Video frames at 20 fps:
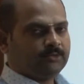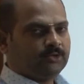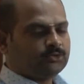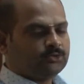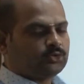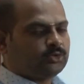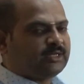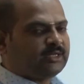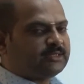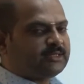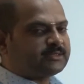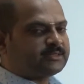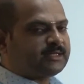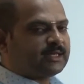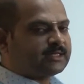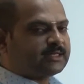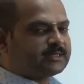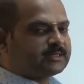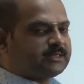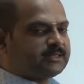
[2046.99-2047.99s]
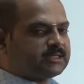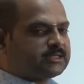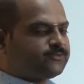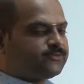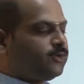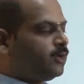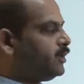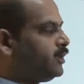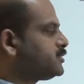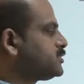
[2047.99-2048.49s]
so that the
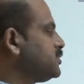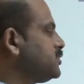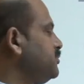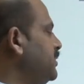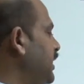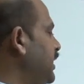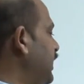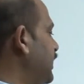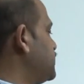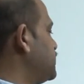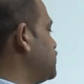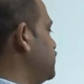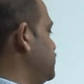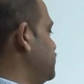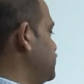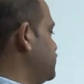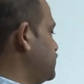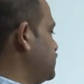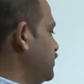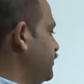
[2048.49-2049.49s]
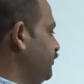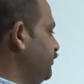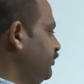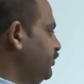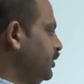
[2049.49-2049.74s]
successful simulations